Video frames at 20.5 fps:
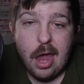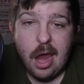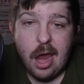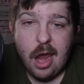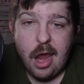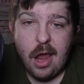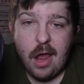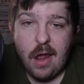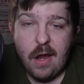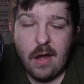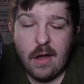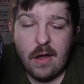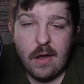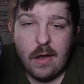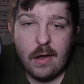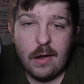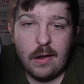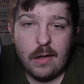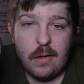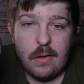
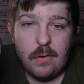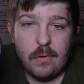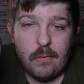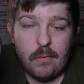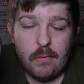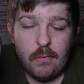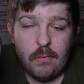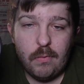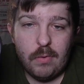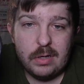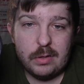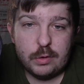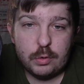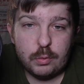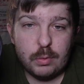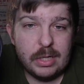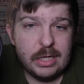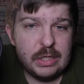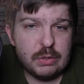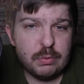And when
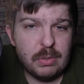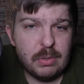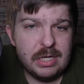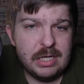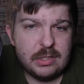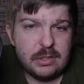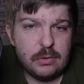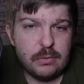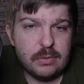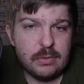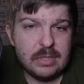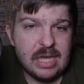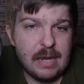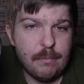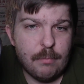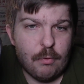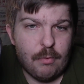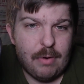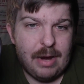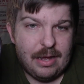2022
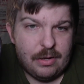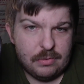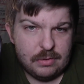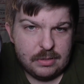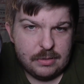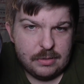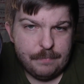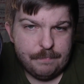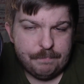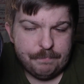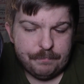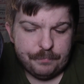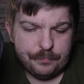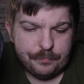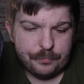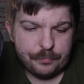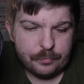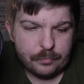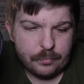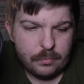came around,
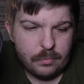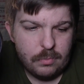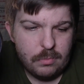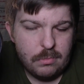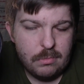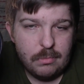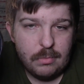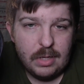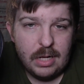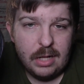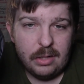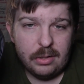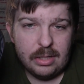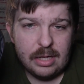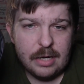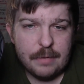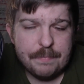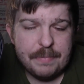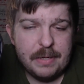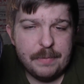a
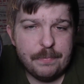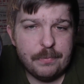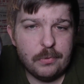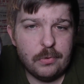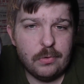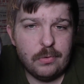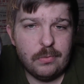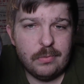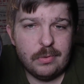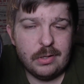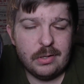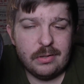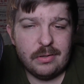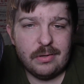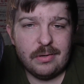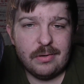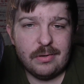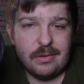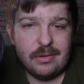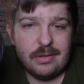lot of people
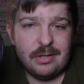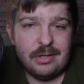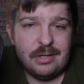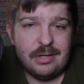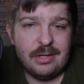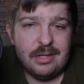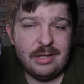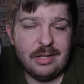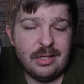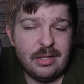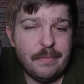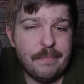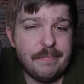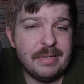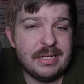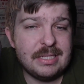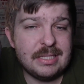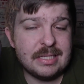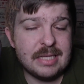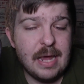were a
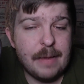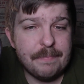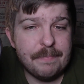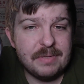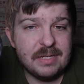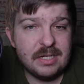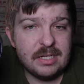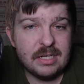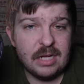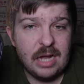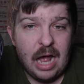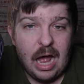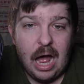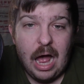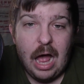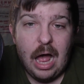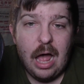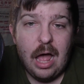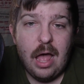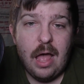bit skeptic,
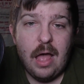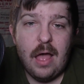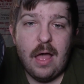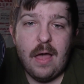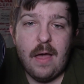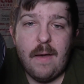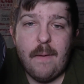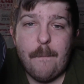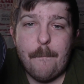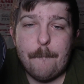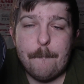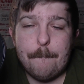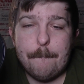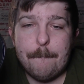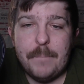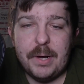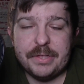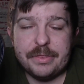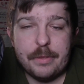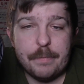
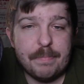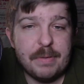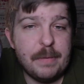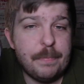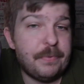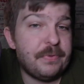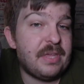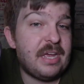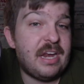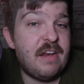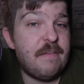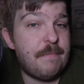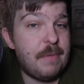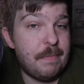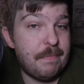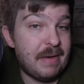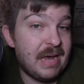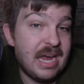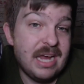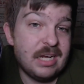but the people that have
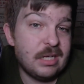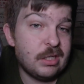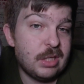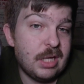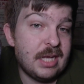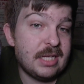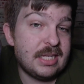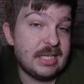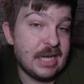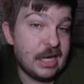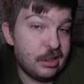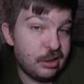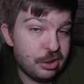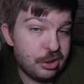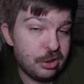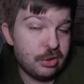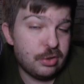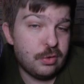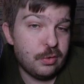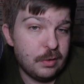been paying
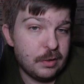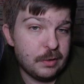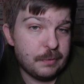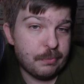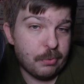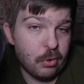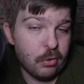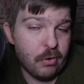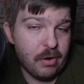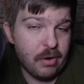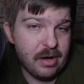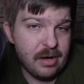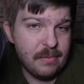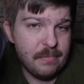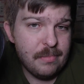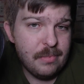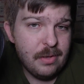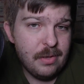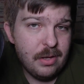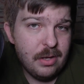attention to this
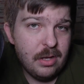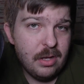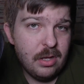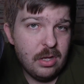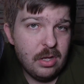program